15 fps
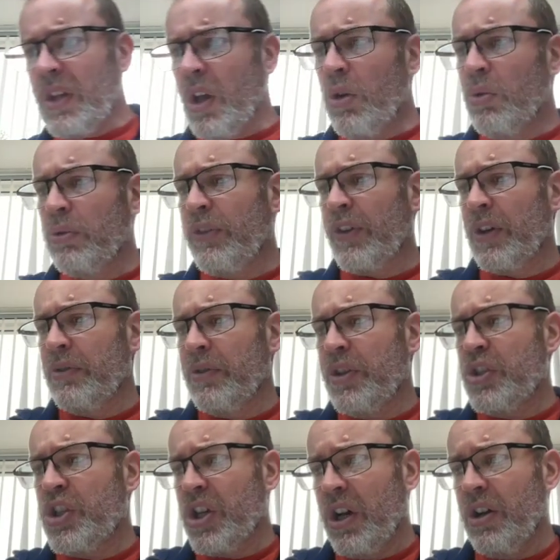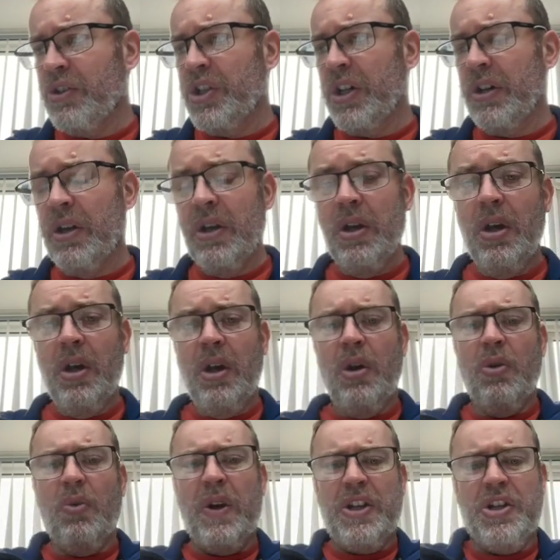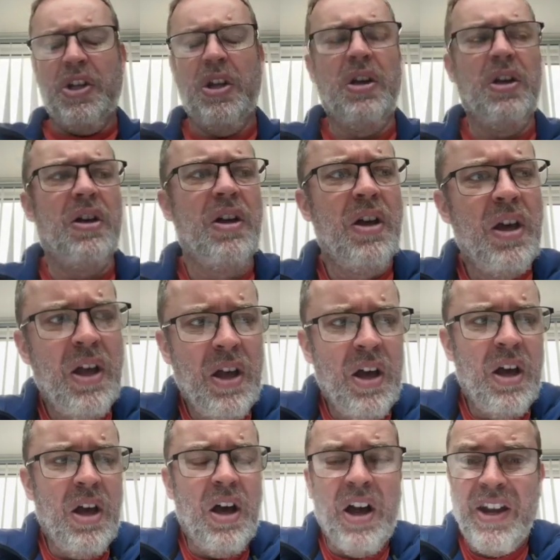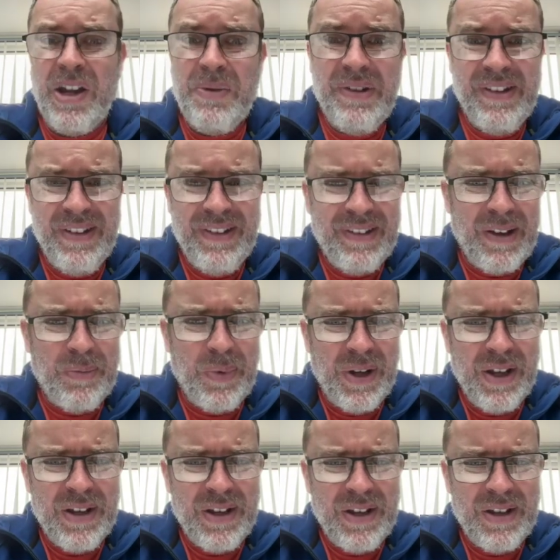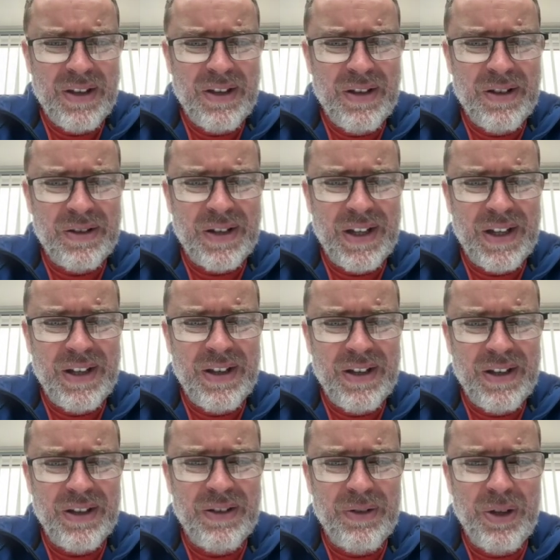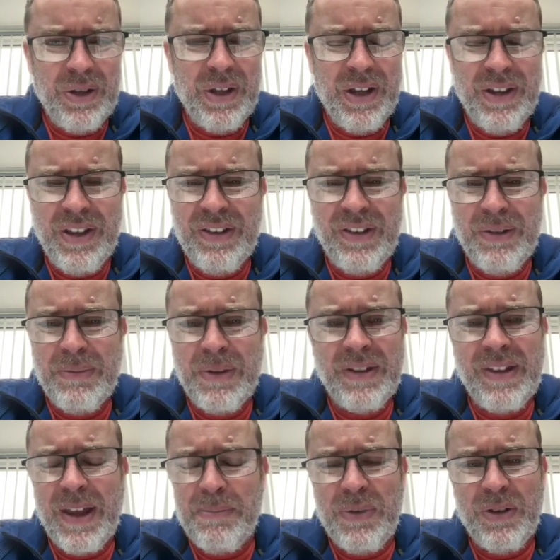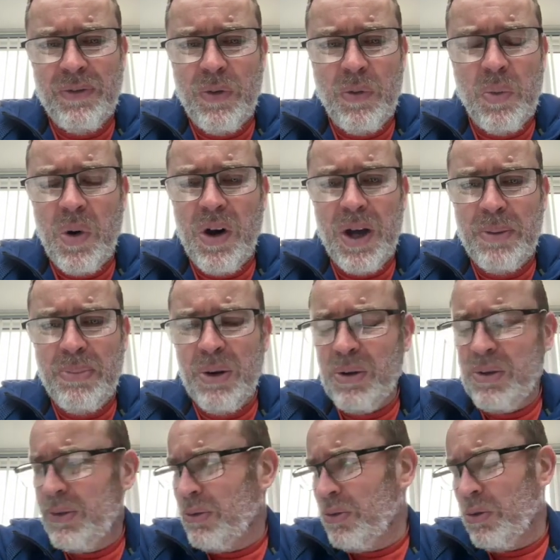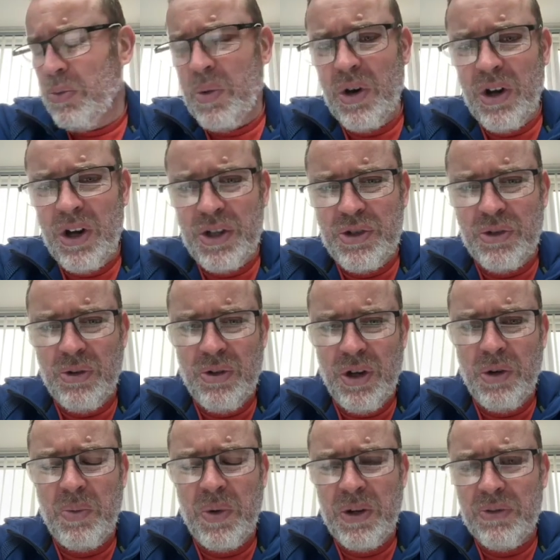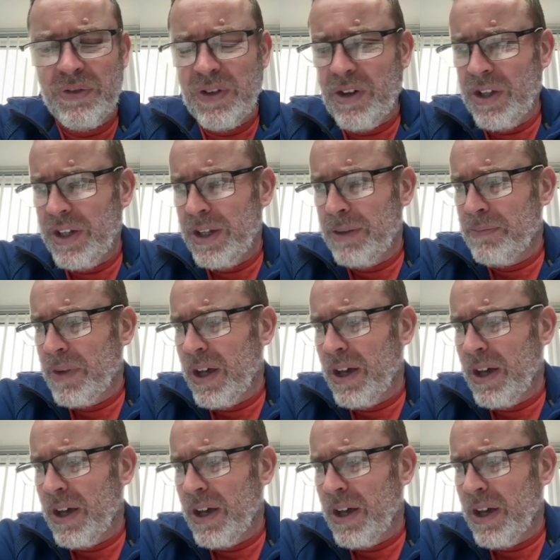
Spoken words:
Also the charger, which I know is here somewhere. Okay, it's in the depths of a wire box or a wire drawer. I will find it.